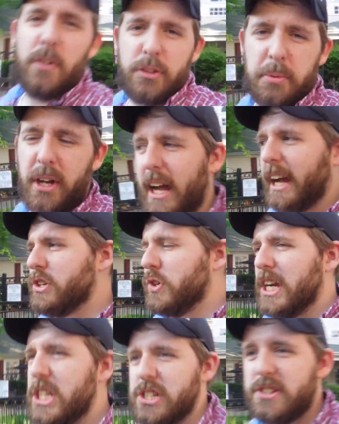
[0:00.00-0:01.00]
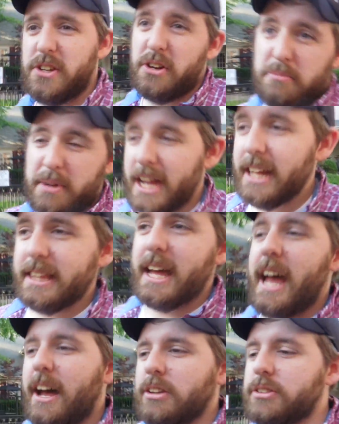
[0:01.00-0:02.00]
wants to put hydrangeas up at the
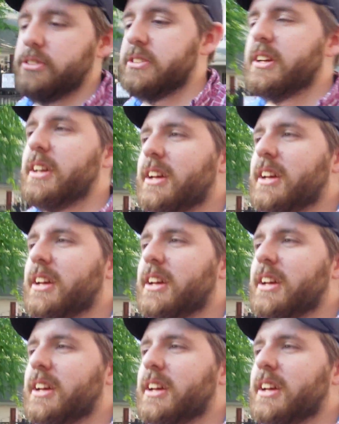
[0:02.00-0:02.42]
house.